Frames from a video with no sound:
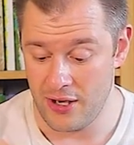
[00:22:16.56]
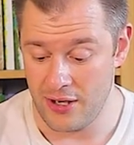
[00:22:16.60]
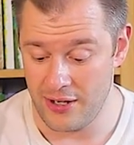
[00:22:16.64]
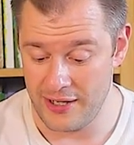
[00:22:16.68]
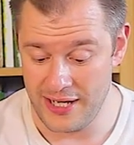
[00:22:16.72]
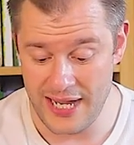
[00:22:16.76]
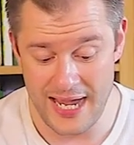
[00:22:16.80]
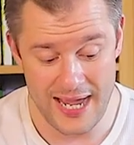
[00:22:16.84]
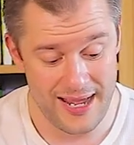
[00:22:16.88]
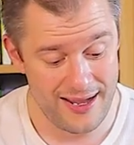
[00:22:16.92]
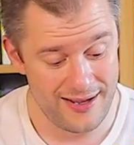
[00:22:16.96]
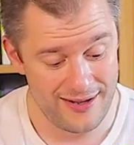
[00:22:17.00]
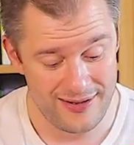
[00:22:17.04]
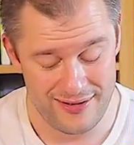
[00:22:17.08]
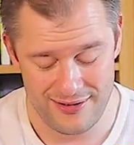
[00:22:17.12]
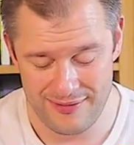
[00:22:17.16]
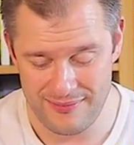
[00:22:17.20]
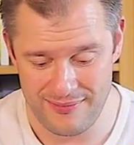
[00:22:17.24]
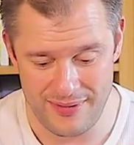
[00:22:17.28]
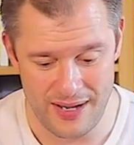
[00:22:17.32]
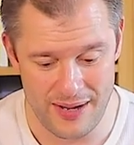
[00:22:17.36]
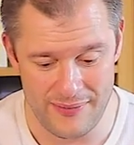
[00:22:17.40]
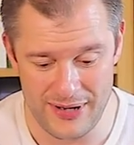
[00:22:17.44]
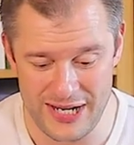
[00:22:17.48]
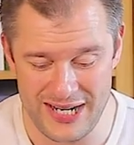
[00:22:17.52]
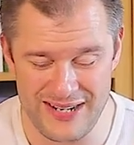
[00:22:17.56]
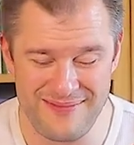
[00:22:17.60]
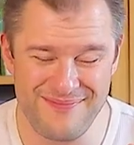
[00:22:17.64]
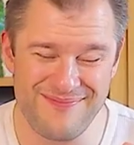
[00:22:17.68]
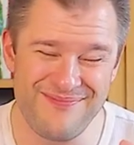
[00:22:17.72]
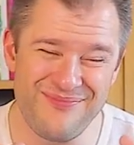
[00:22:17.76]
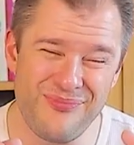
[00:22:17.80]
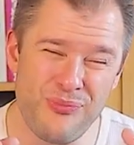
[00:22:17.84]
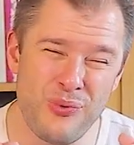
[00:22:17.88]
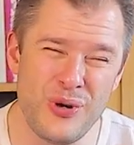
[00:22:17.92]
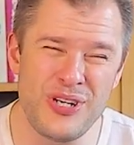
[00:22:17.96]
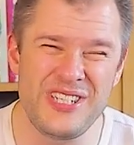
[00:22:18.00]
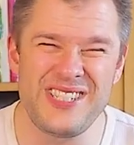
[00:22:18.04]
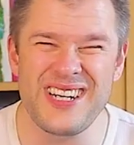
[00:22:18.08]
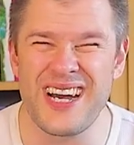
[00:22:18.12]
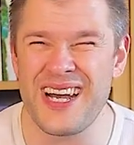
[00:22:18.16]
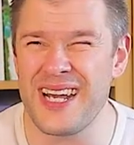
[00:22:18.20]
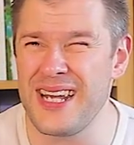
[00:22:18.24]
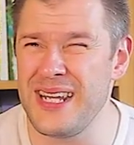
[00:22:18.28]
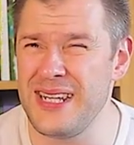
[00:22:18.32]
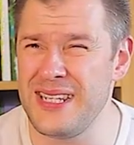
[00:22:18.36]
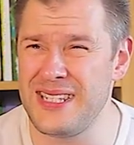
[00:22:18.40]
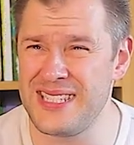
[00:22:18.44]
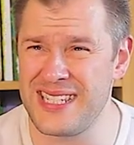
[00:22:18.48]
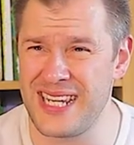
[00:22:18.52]
Yeah. I mean, would
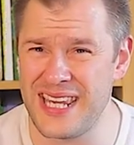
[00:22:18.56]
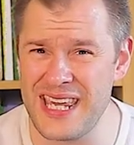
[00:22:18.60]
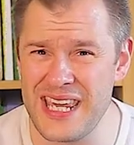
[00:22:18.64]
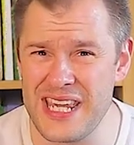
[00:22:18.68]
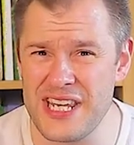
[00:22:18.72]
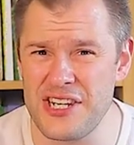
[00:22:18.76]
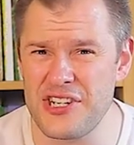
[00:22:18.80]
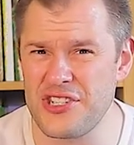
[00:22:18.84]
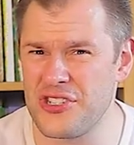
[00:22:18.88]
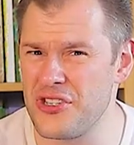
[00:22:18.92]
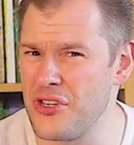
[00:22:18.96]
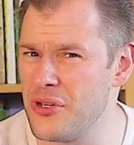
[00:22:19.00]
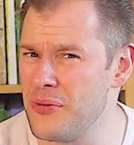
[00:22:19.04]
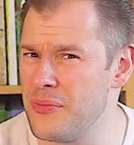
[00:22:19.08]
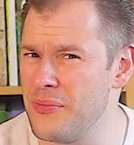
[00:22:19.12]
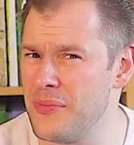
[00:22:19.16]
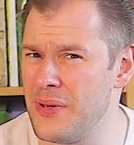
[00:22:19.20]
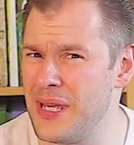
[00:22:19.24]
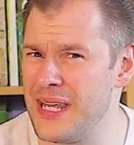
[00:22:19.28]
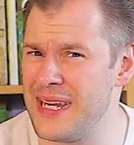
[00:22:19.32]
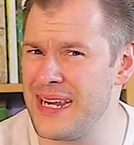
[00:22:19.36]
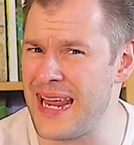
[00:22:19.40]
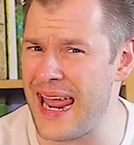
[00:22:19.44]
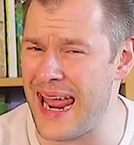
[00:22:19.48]
I teach them?